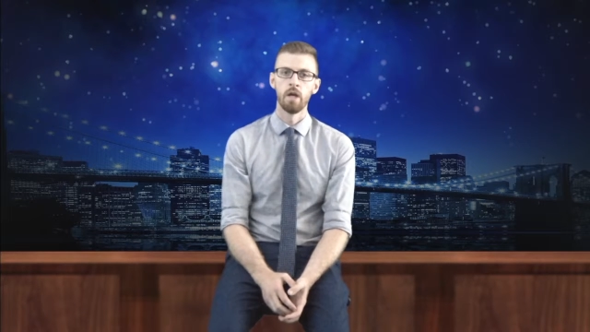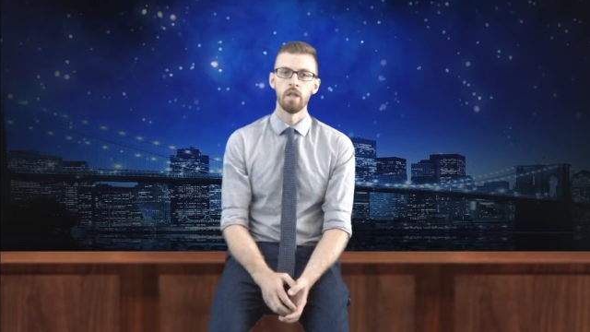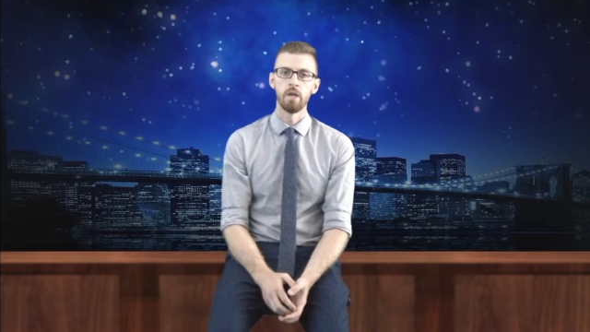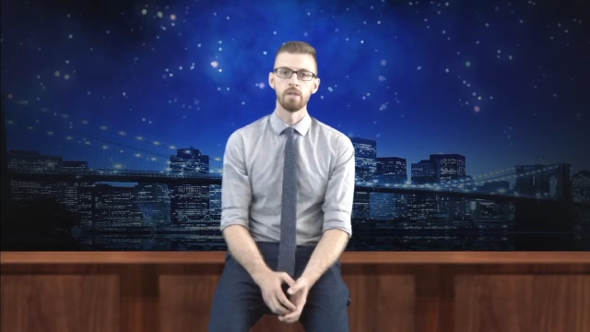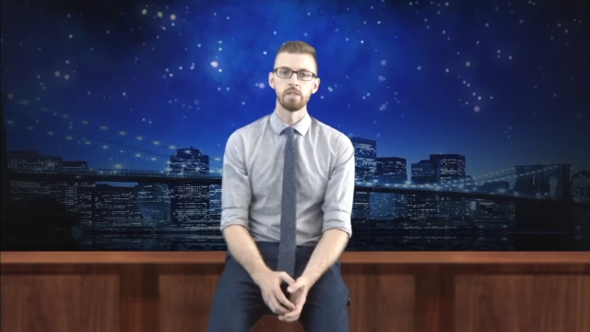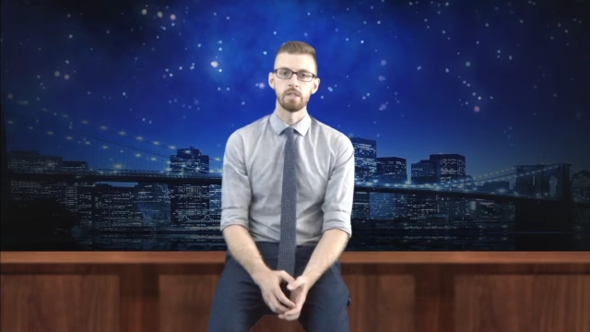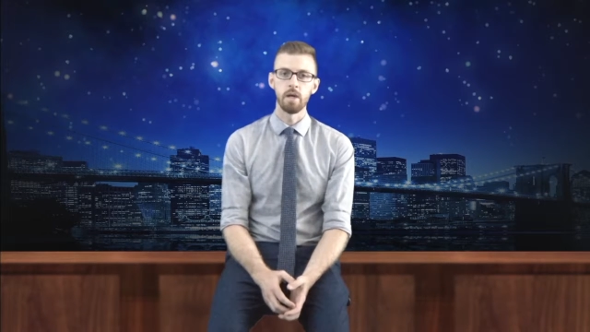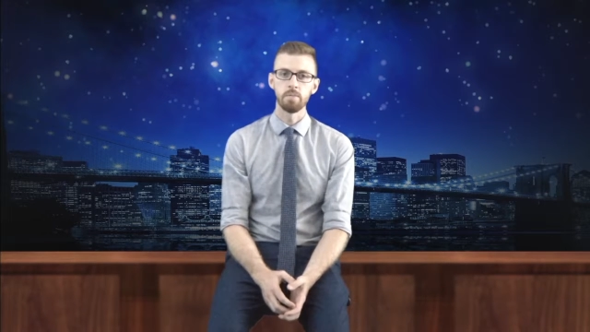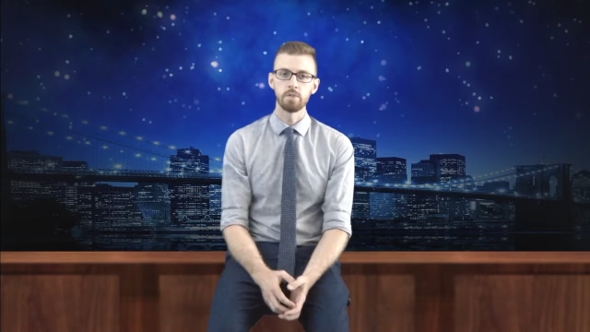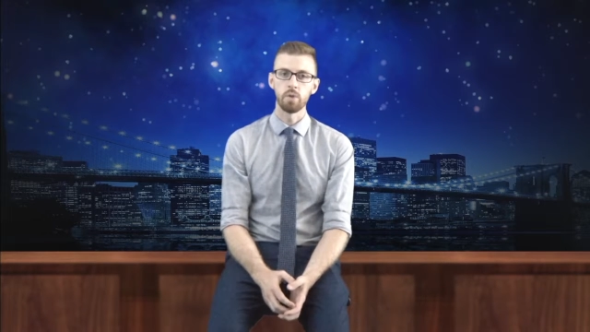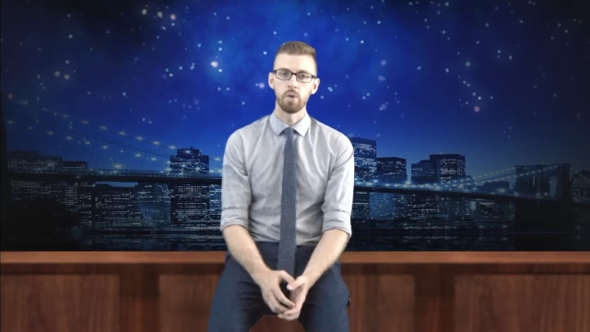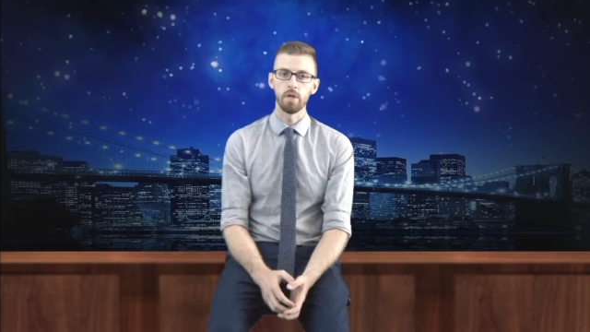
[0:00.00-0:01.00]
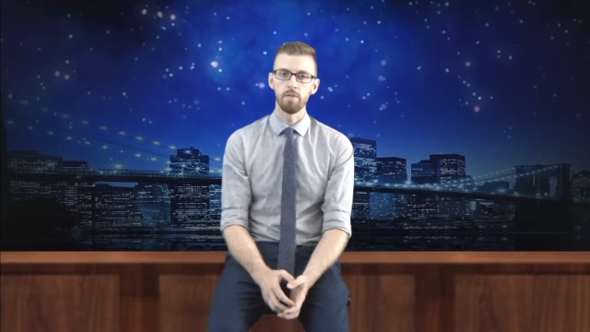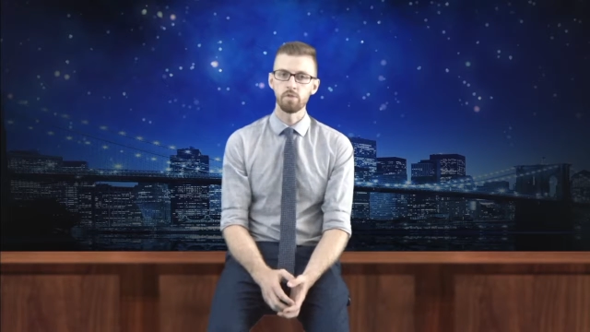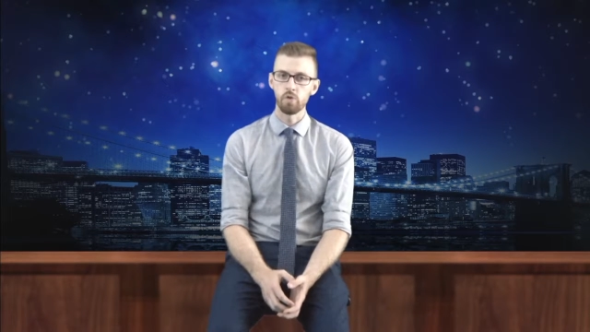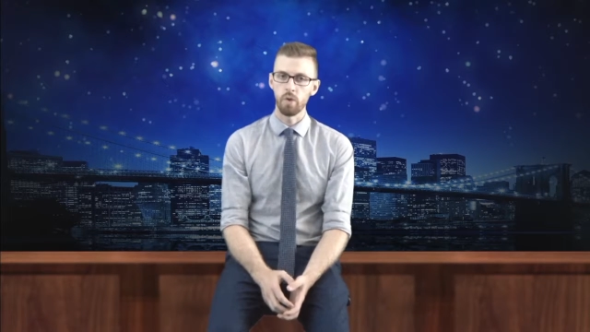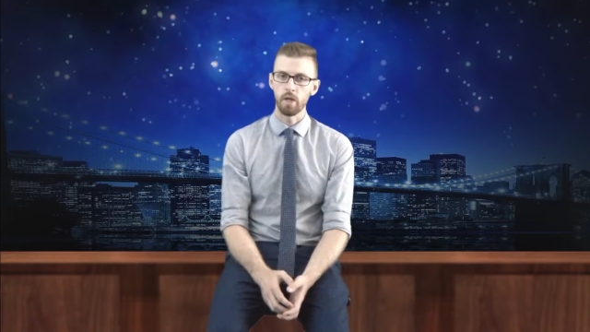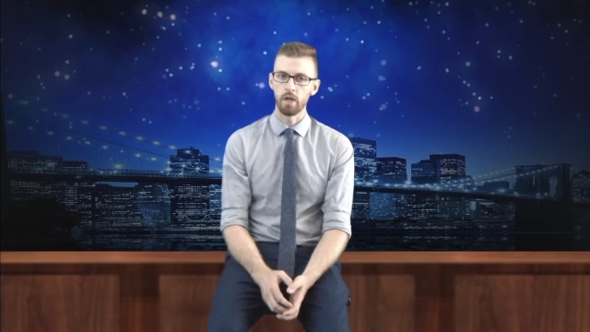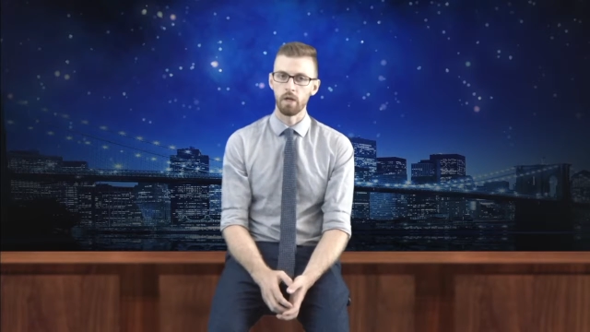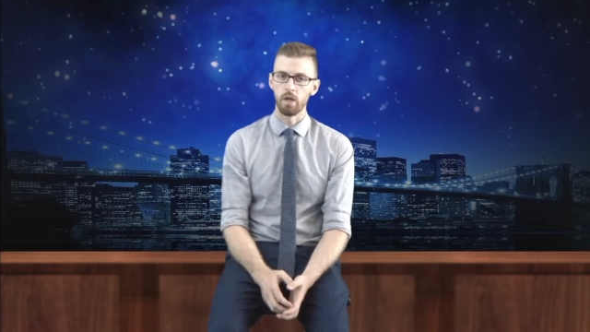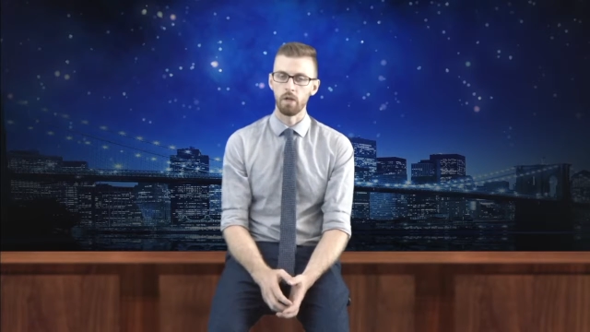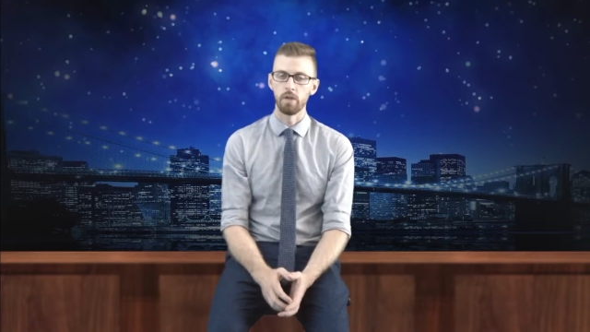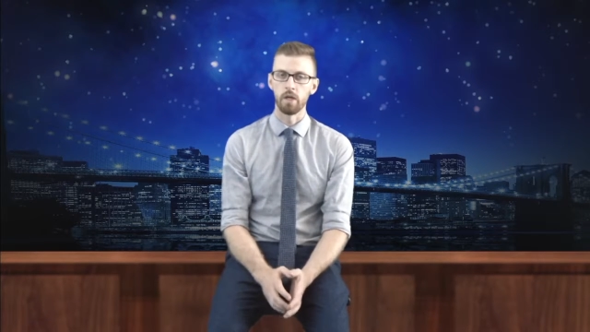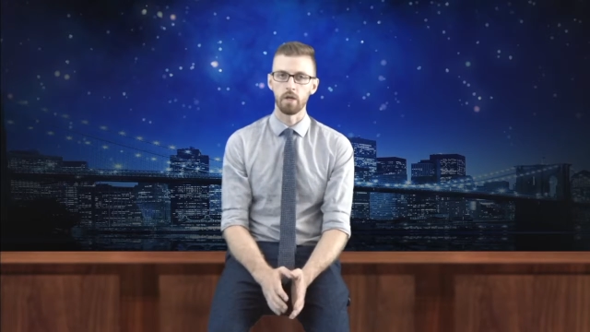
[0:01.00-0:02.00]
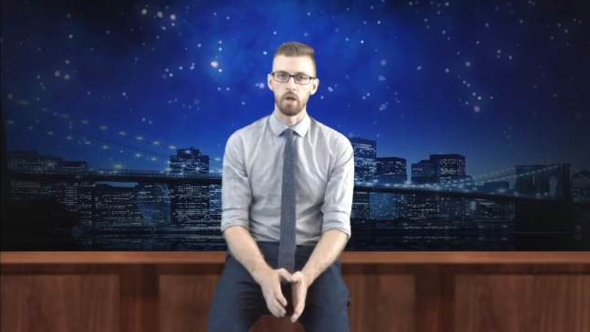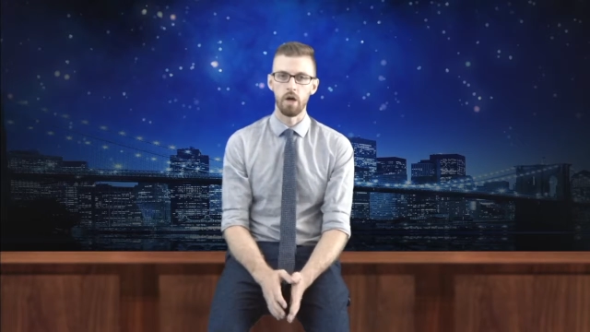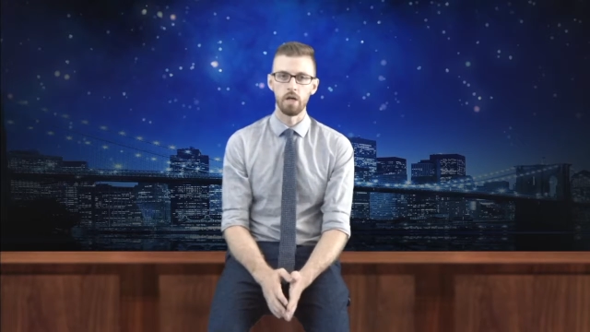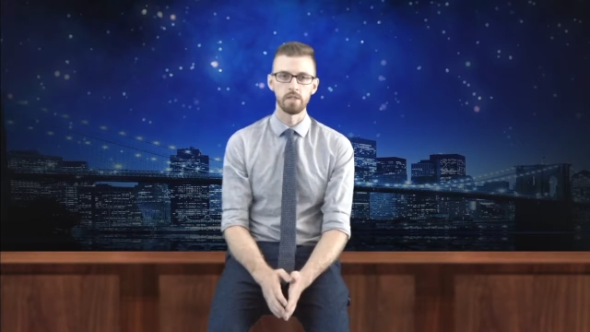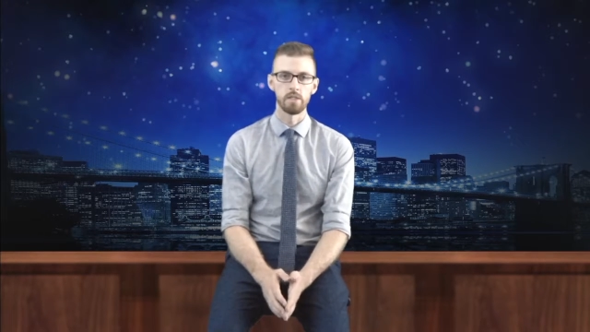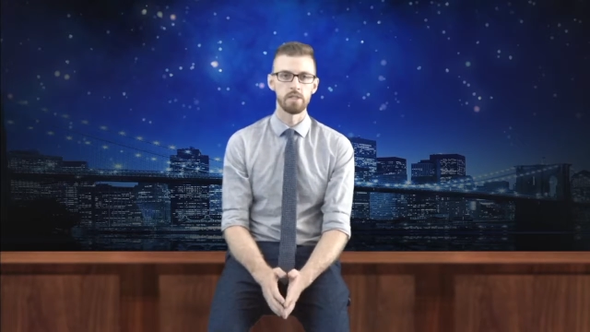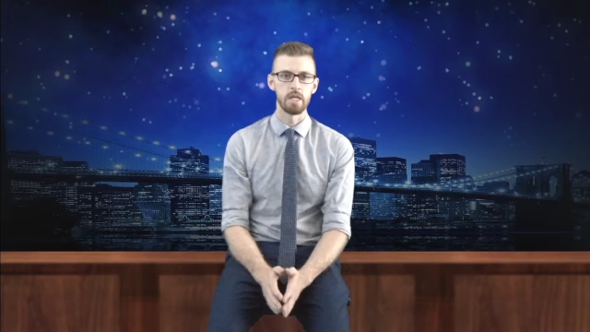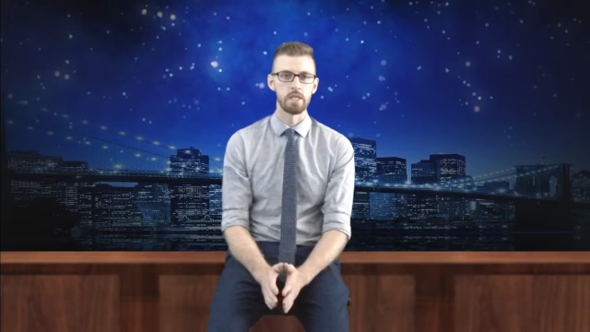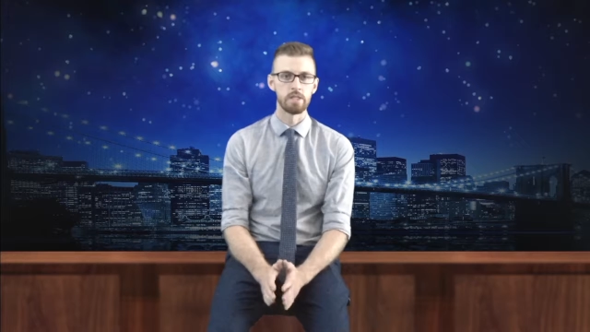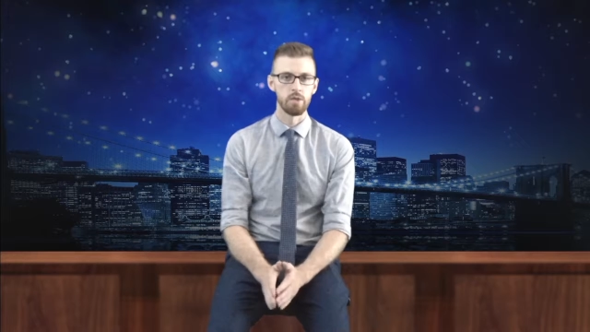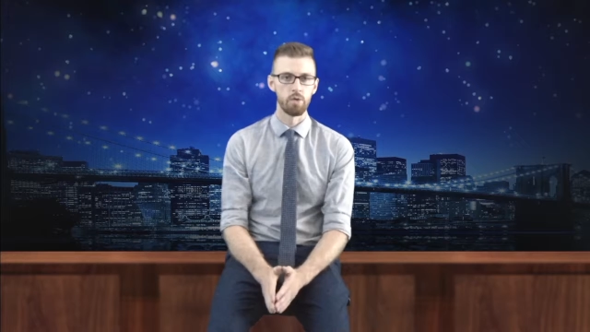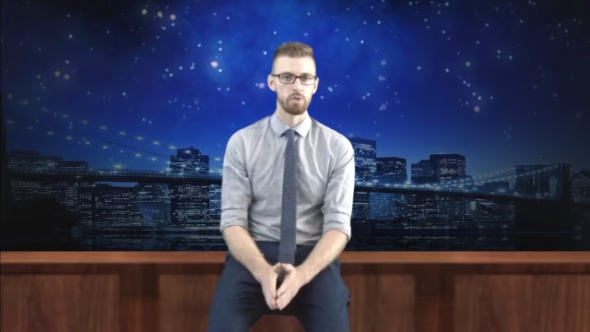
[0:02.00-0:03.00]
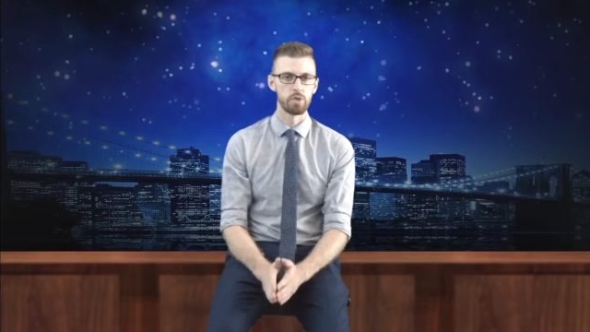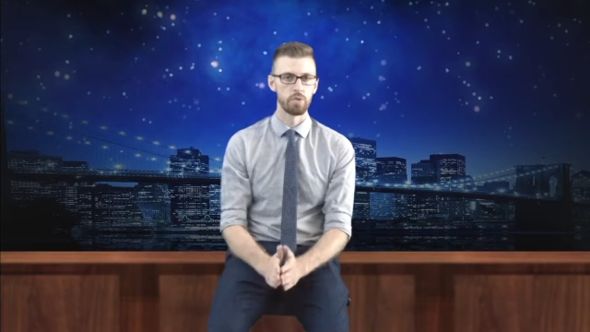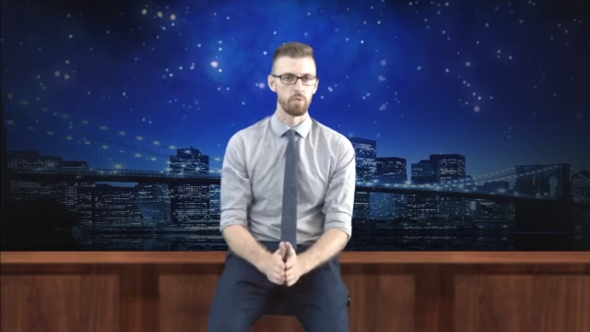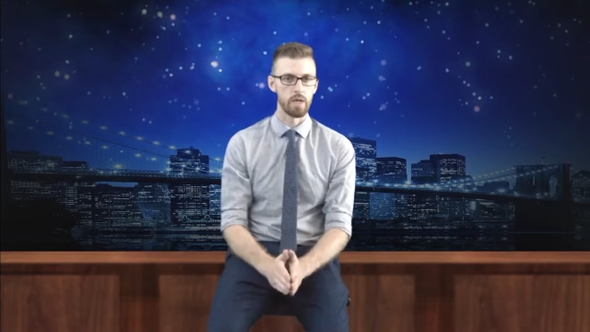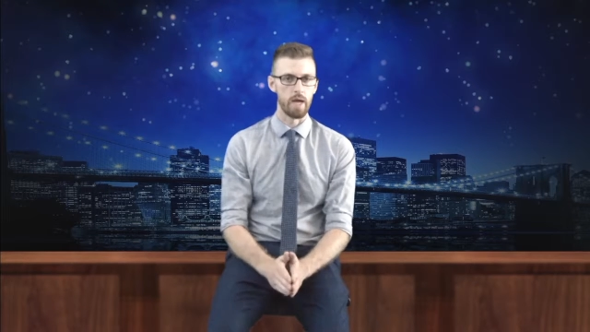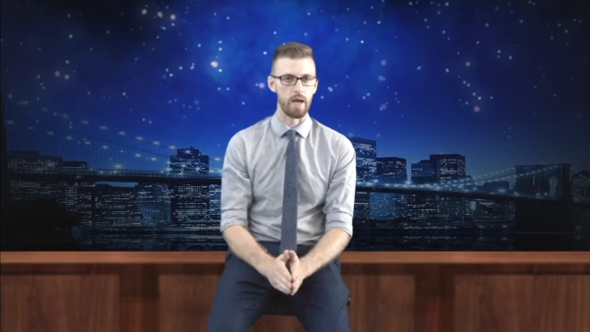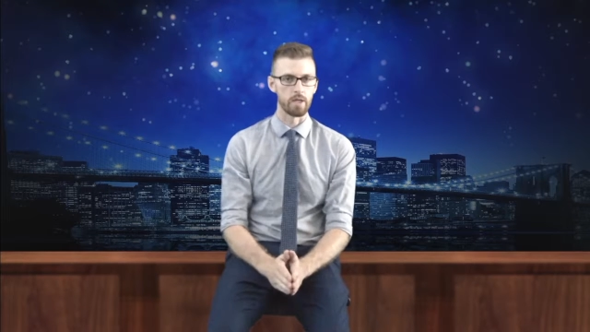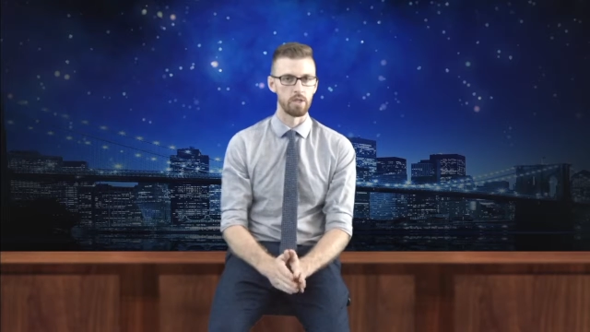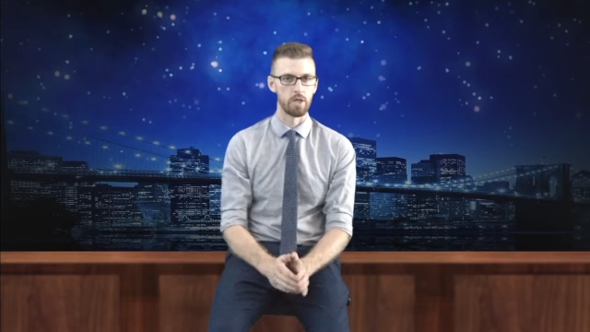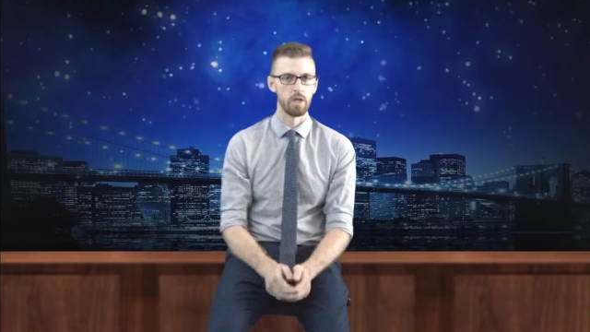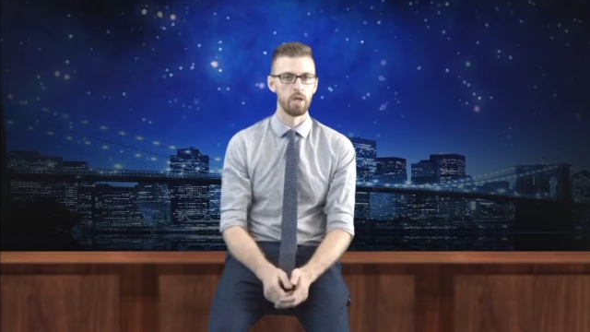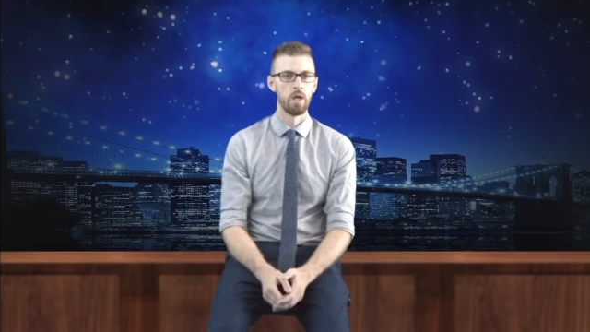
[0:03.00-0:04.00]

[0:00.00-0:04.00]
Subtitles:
There is some sort of trigger that causes a social reaction.